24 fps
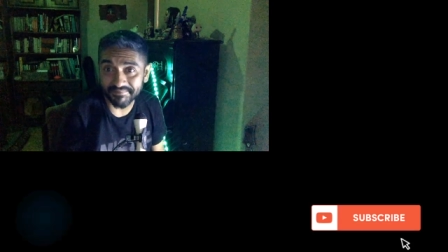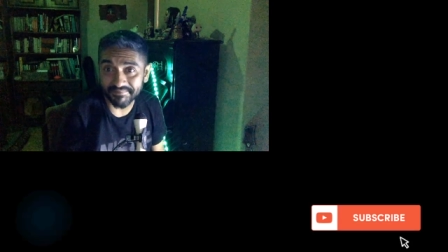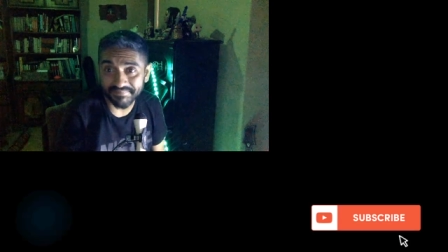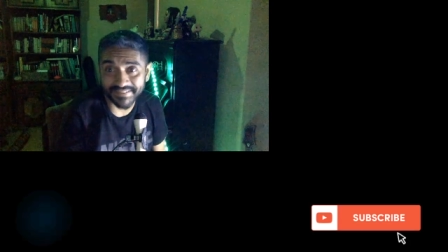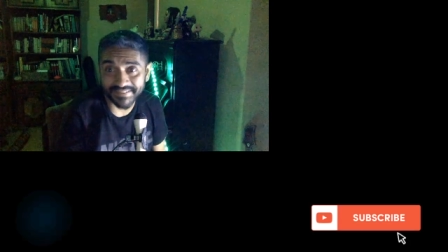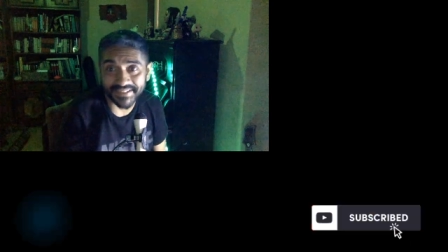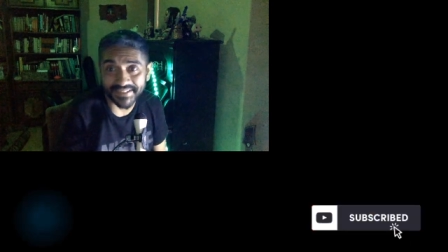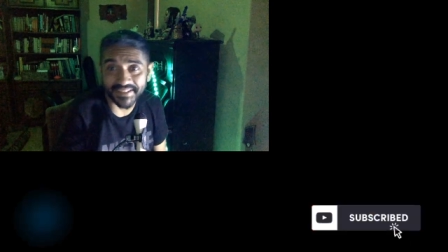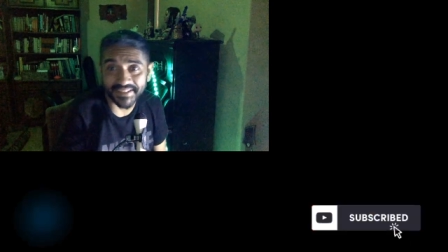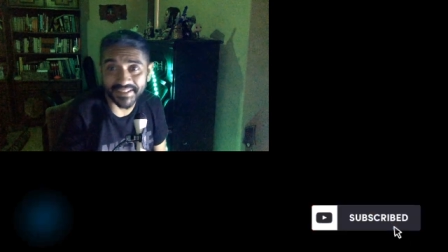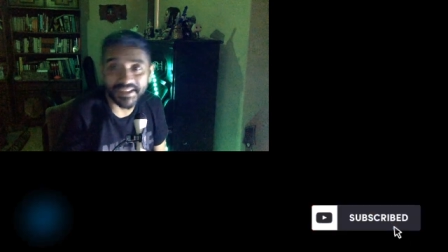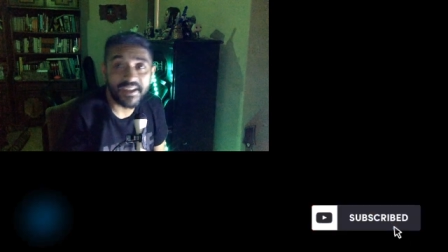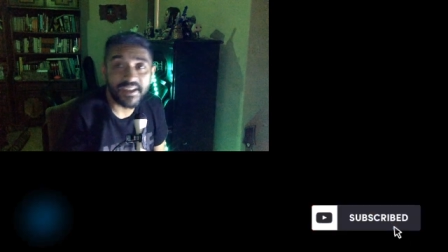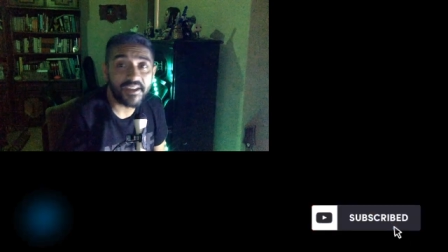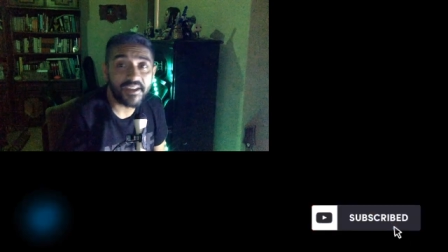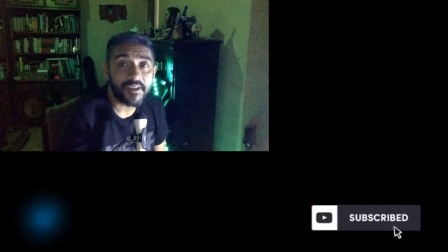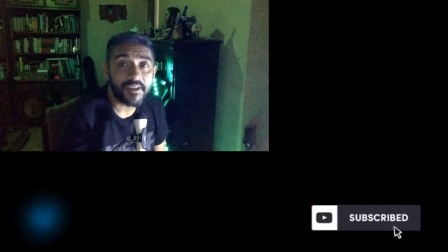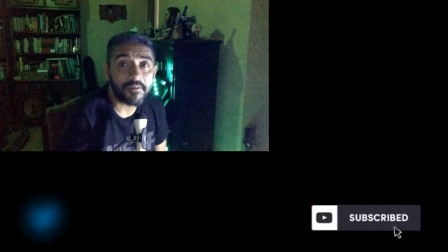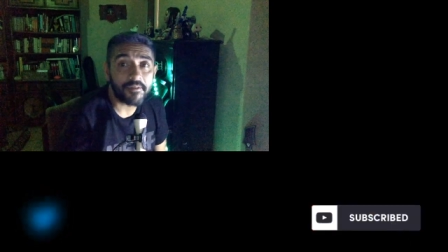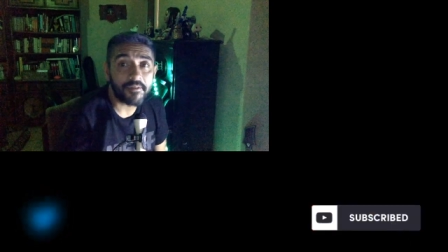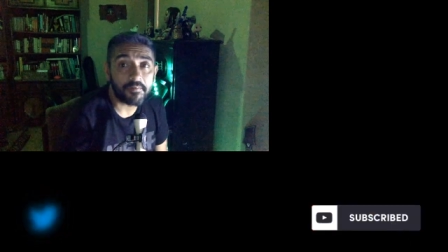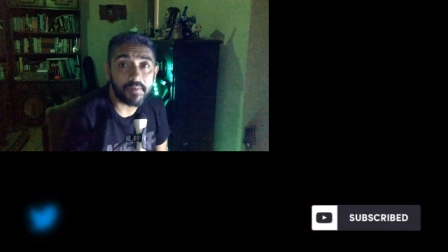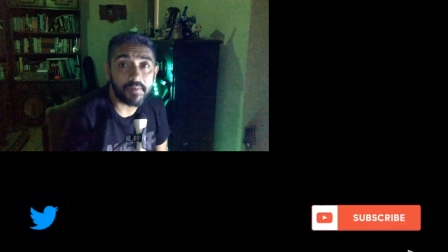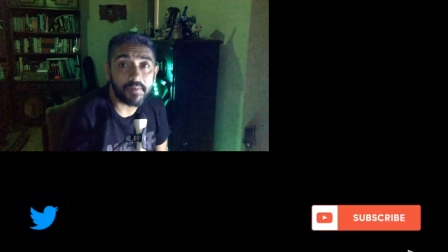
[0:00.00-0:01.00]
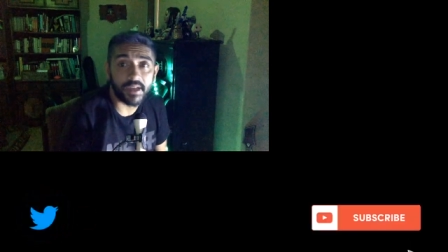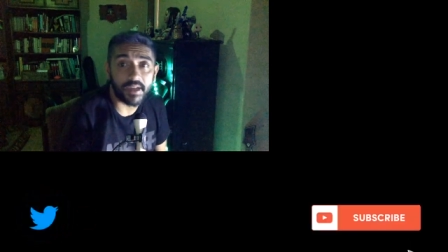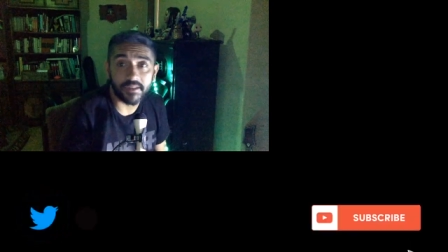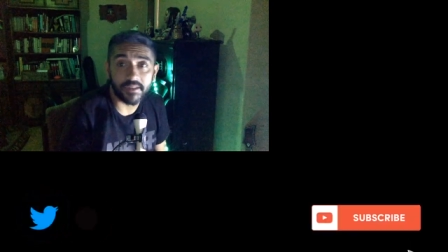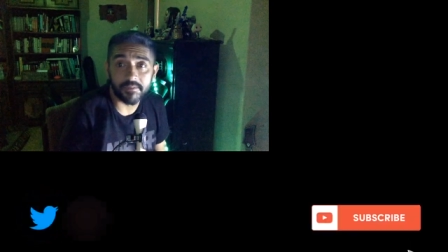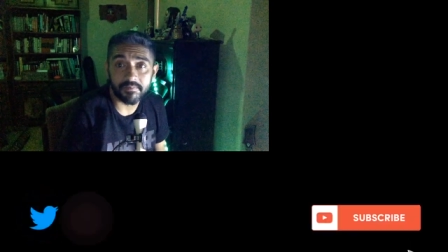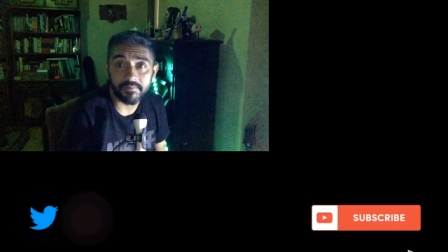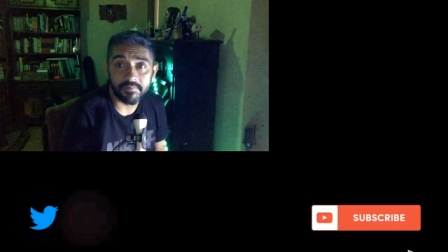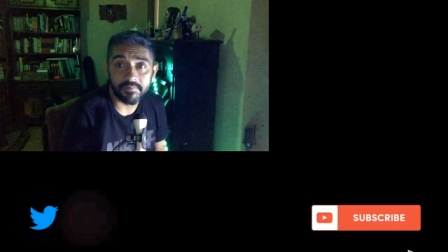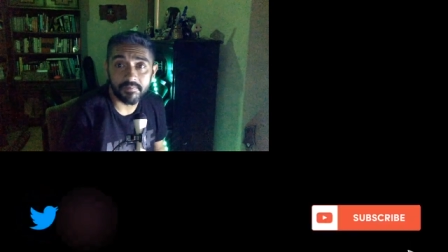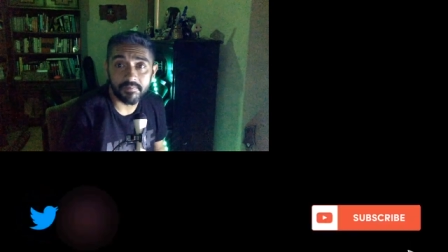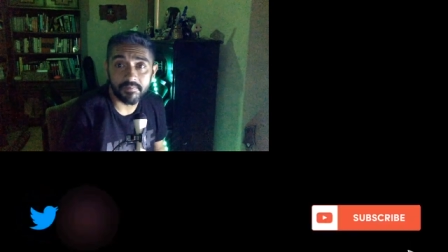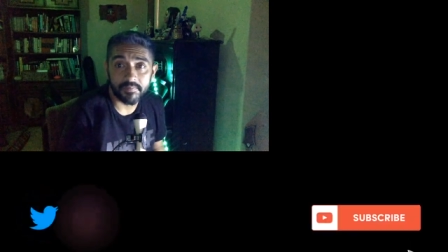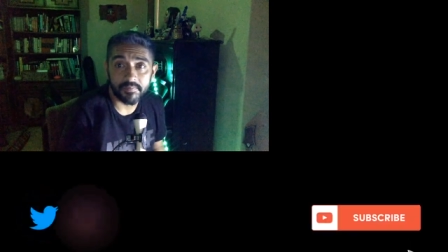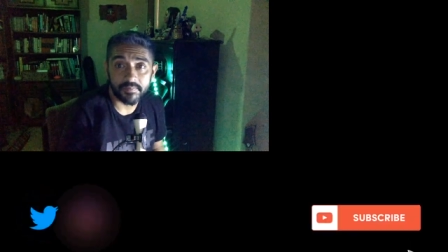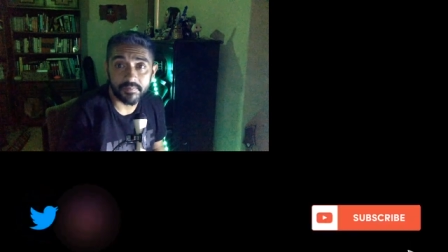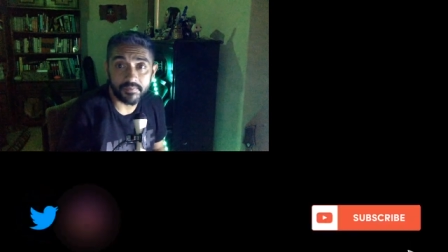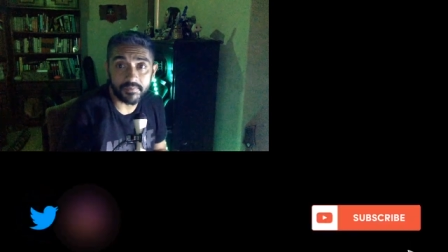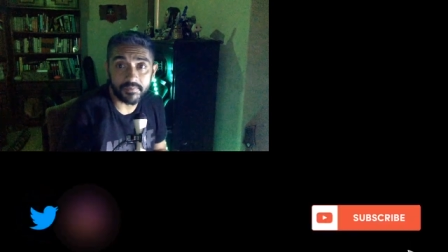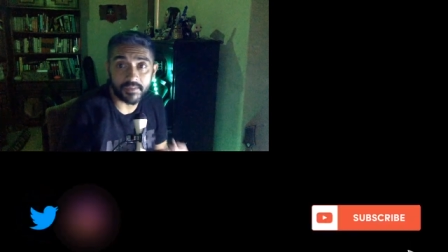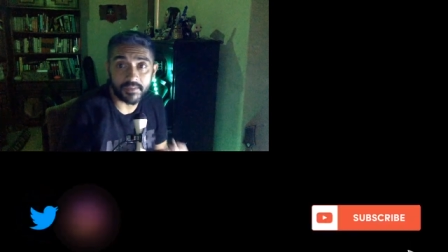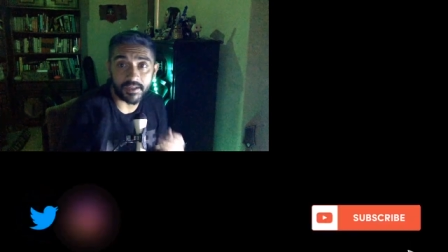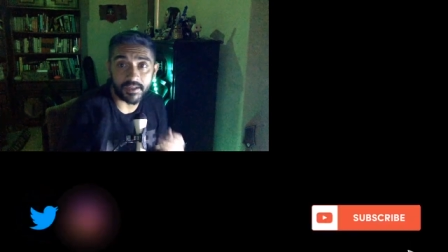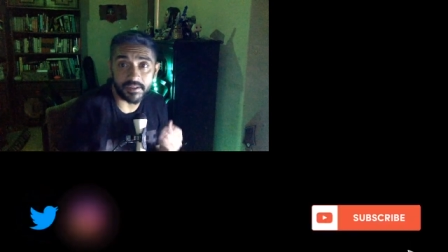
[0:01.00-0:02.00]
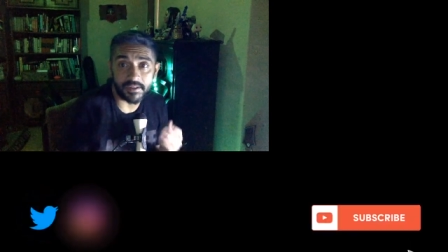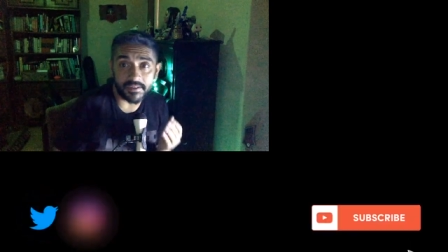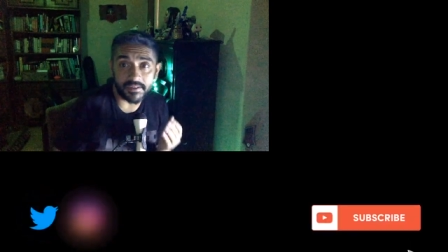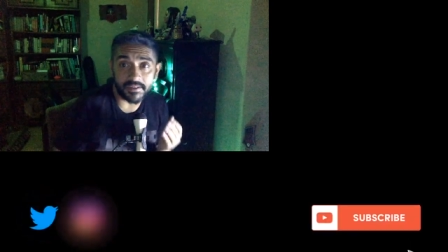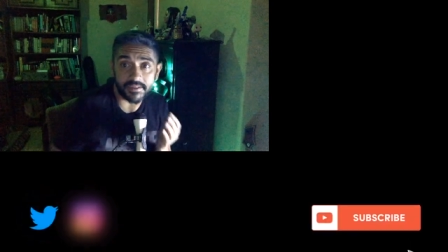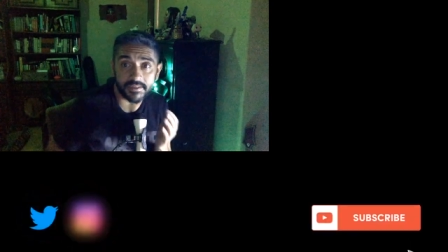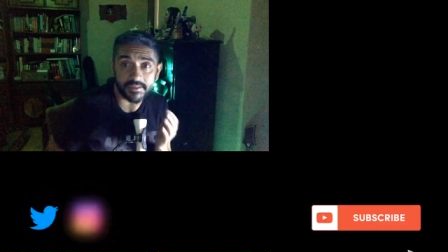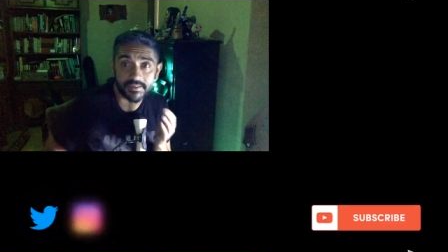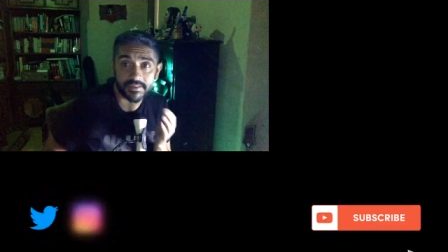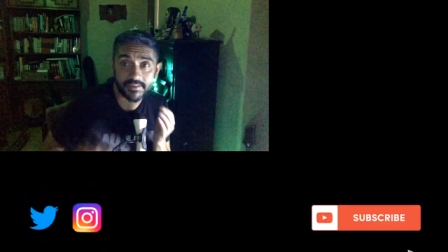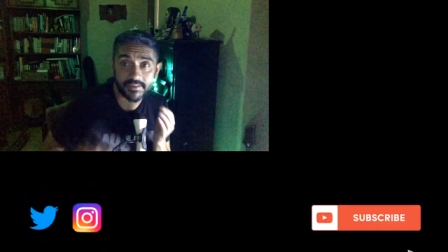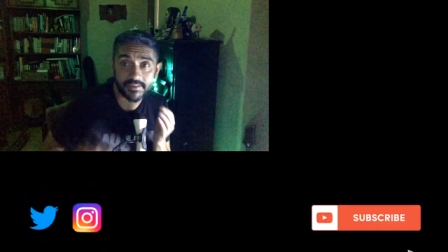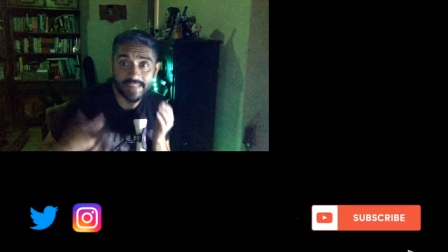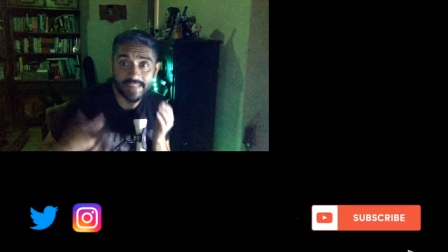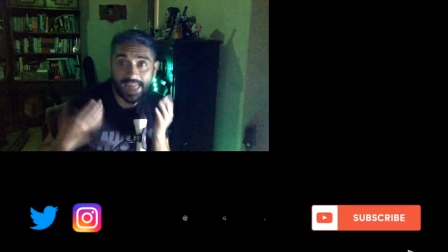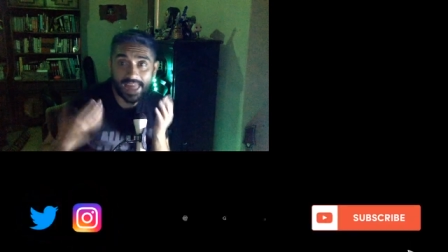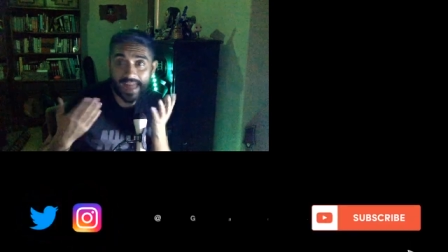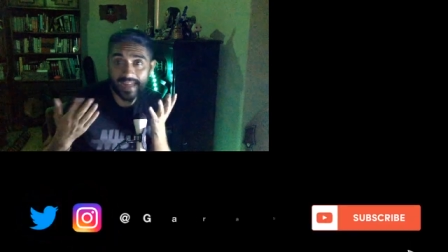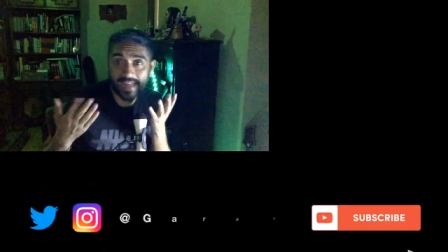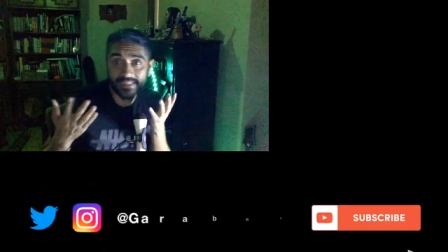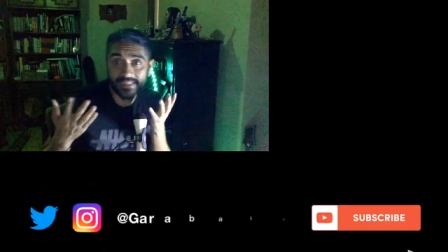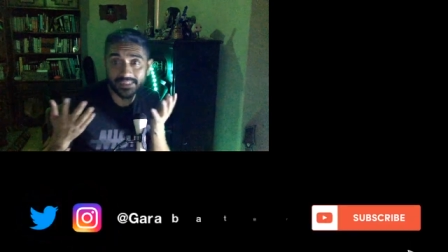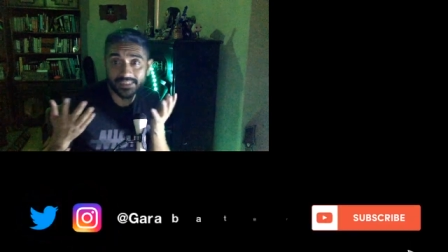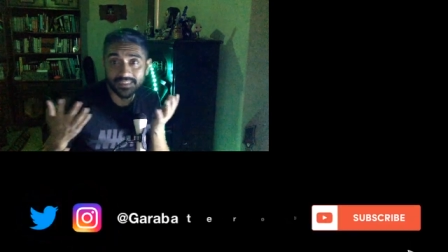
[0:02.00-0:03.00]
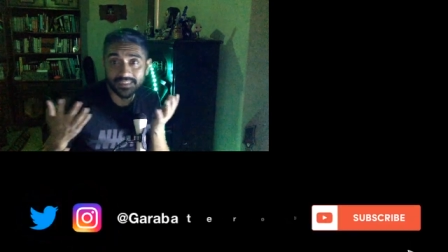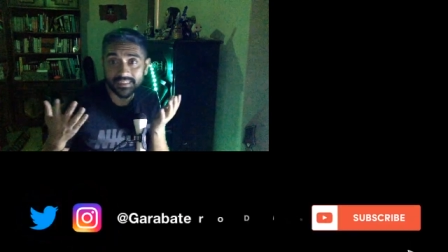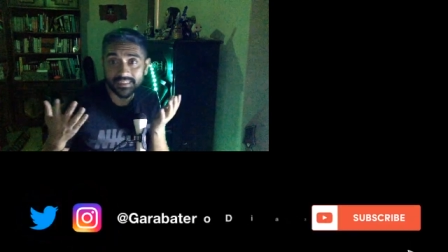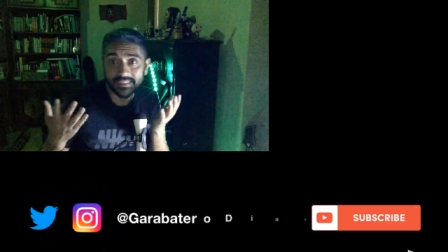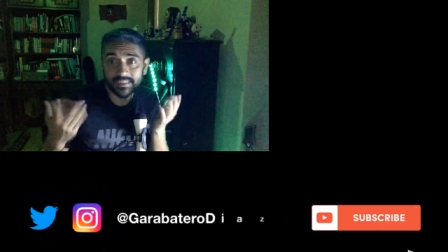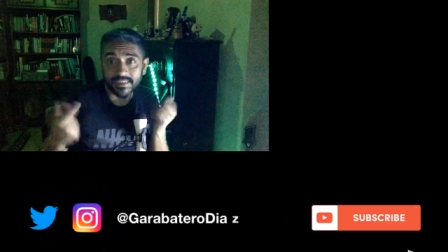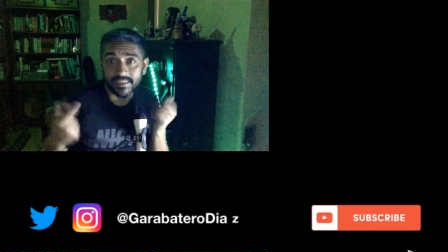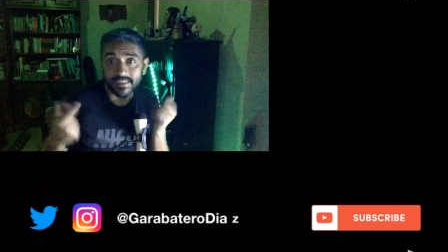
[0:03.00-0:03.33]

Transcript: Uh, but there's that.